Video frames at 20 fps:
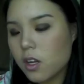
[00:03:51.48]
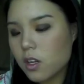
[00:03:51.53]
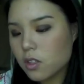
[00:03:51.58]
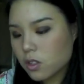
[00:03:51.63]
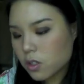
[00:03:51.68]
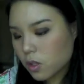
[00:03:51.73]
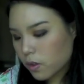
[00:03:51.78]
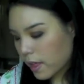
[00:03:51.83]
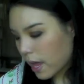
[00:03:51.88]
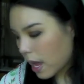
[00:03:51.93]

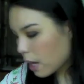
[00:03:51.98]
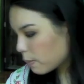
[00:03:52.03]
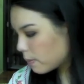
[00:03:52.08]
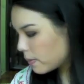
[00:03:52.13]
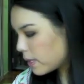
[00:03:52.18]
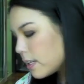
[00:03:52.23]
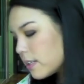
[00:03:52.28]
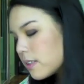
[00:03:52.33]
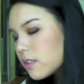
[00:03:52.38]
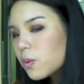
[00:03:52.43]
So that
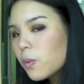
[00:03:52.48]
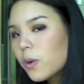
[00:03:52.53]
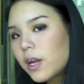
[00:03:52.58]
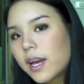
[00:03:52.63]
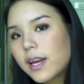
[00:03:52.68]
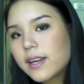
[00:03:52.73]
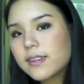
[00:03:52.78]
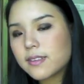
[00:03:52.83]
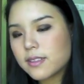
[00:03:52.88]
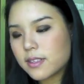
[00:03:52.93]
means when
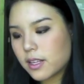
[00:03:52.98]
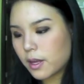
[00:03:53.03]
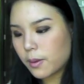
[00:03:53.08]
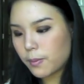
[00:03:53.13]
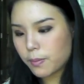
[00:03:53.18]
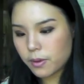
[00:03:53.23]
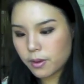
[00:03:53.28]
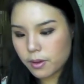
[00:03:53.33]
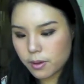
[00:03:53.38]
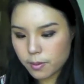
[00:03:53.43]
I
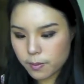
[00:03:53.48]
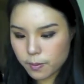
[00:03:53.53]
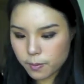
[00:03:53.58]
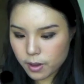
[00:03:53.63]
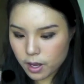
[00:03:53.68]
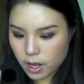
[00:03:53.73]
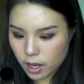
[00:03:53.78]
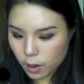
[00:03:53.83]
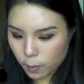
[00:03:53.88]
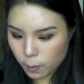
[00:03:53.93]
slip
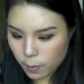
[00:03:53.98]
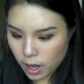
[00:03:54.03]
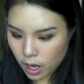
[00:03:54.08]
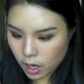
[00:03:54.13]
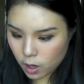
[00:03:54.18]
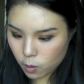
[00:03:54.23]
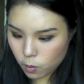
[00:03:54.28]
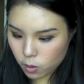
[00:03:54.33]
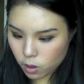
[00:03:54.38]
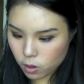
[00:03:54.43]
my
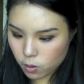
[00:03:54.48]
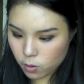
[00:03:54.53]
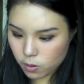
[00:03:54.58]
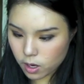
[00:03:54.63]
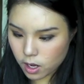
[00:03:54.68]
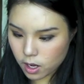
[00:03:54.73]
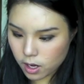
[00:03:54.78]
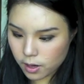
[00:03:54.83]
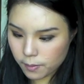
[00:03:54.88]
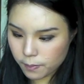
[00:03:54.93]
MAC
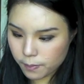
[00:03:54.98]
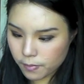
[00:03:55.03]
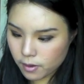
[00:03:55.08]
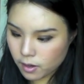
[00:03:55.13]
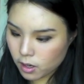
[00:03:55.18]
109,